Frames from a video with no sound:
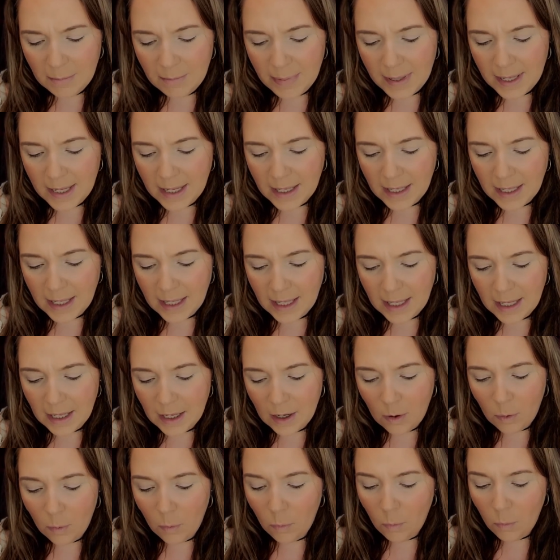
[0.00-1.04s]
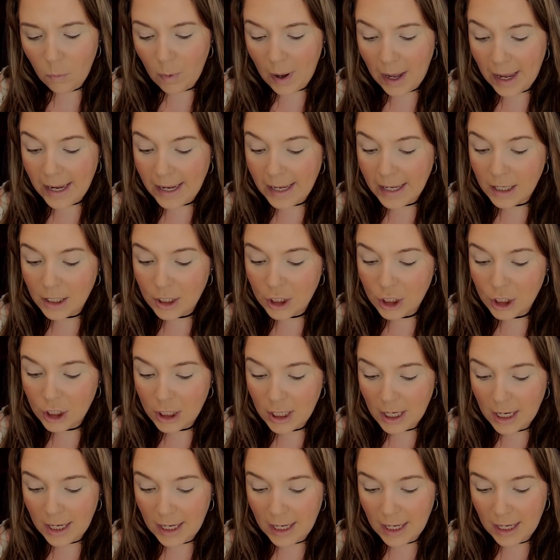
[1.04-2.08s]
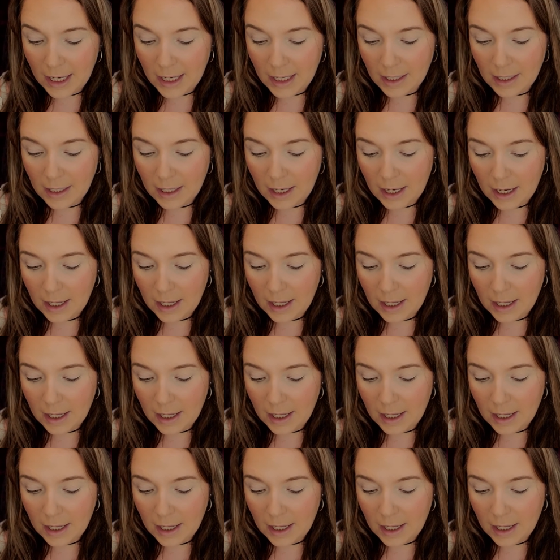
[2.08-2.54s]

pinky white shade.